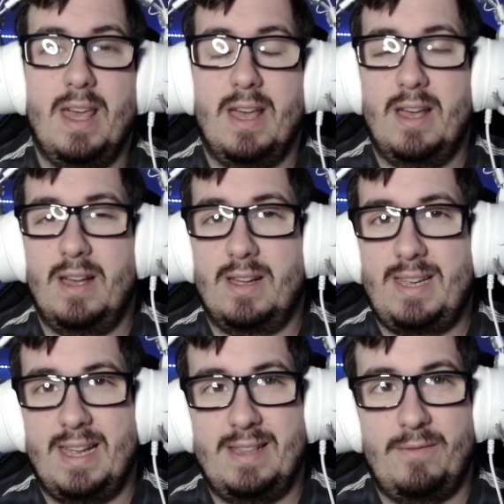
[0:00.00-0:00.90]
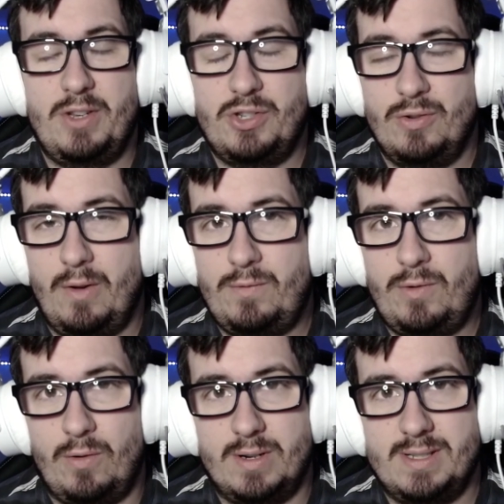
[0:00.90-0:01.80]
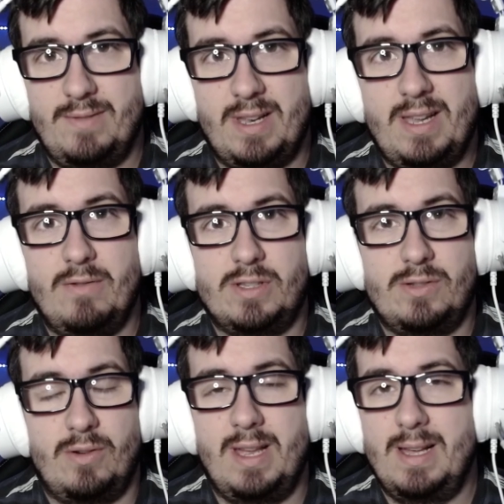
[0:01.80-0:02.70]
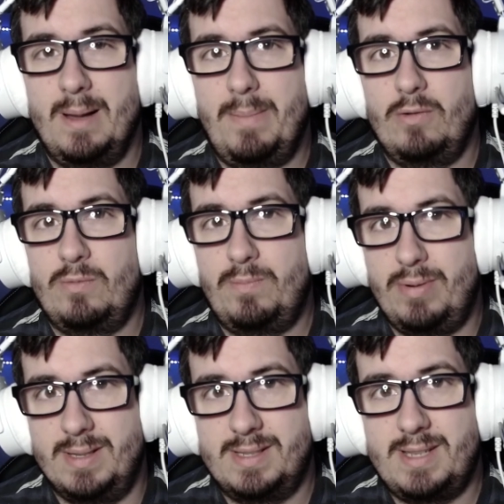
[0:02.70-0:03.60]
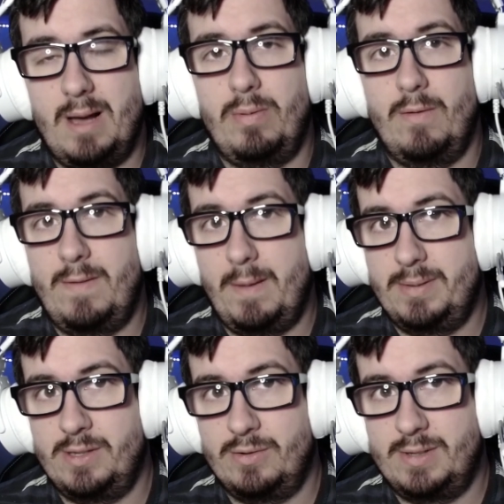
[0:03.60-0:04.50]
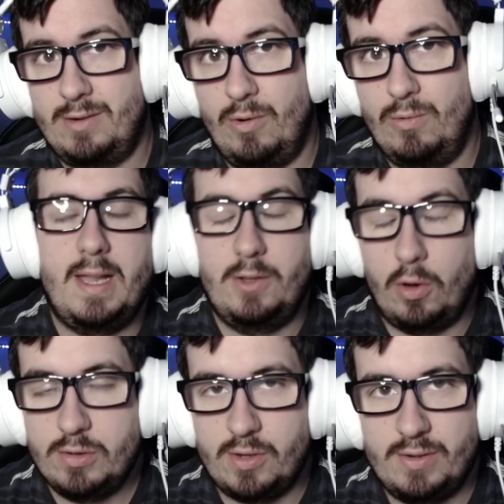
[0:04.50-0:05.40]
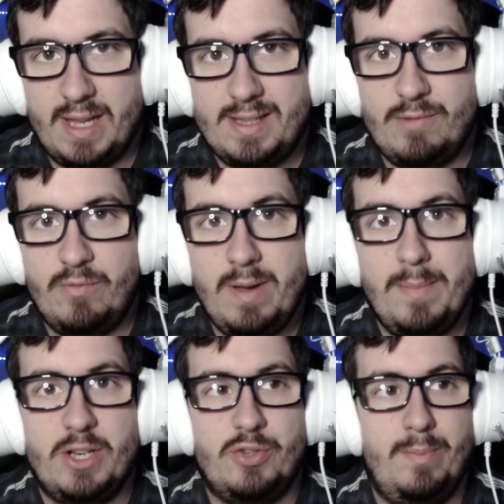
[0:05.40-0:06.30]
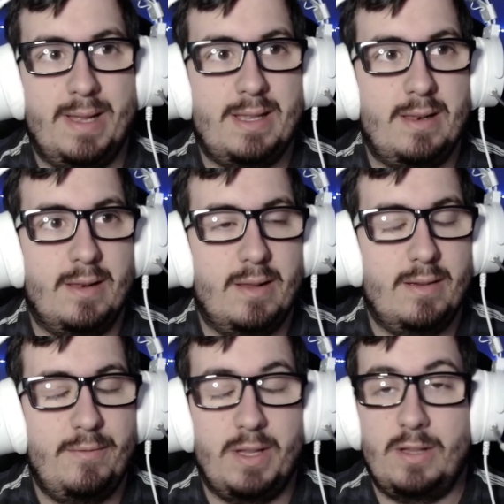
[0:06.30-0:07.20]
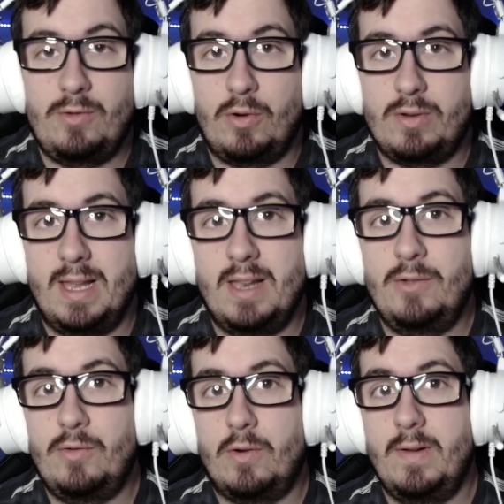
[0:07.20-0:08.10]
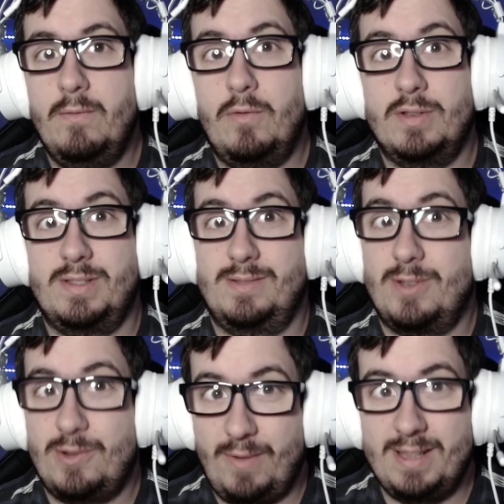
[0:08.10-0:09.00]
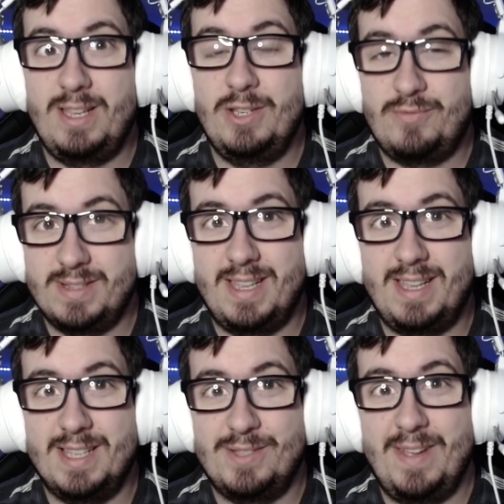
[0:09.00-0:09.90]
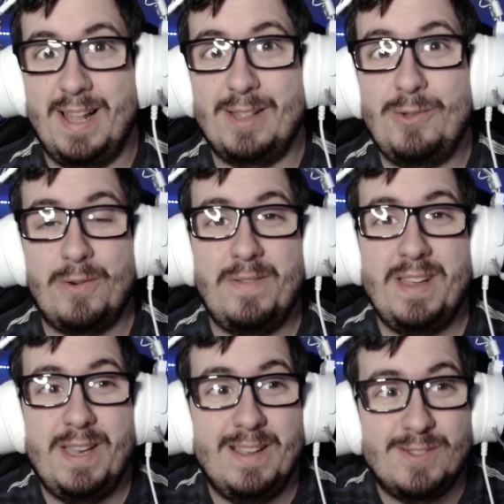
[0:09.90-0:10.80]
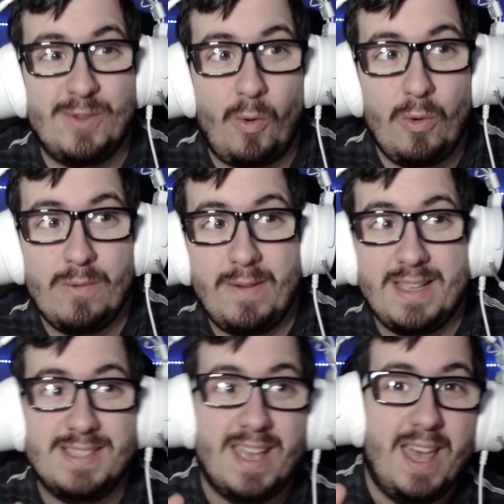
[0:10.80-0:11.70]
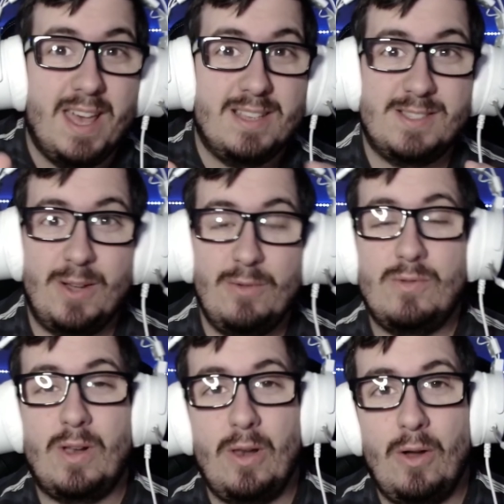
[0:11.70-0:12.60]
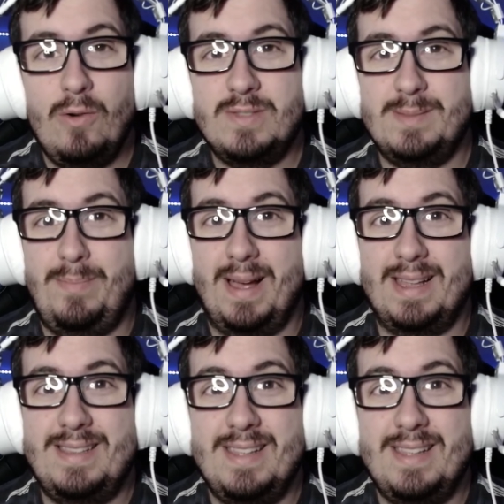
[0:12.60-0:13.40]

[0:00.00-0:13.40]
had a vision of Thors when he was talking about Prince a couple of episodes ago. And also that rematch battle with Thorkell and Thorfinn was quite interesting as well. Thorfinn is always so close, but